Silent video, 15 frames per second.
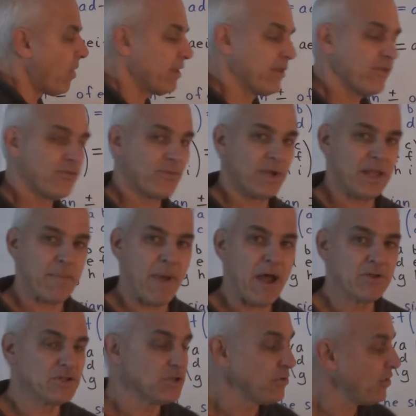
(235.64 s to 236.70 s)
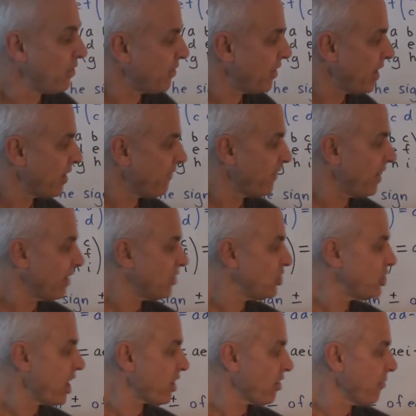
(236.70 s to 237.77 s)
what this really amounts to, you can think of a
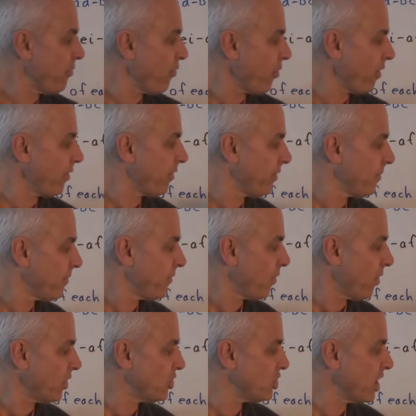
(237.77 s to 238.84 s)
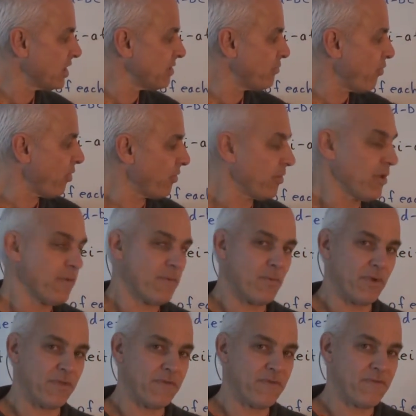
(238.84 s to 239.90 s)
checkerboard or a chessboard with